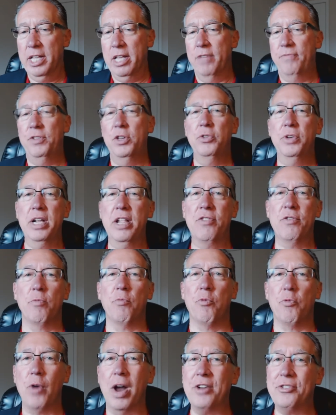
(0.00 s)
If you need
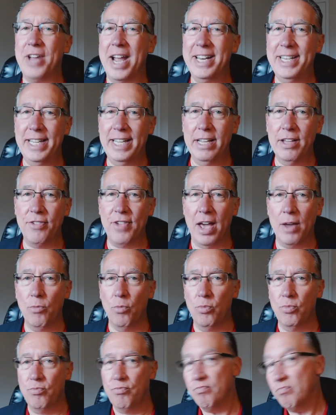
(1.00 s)
some fresh ideas
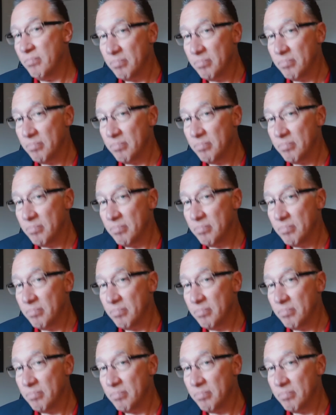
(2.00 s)
on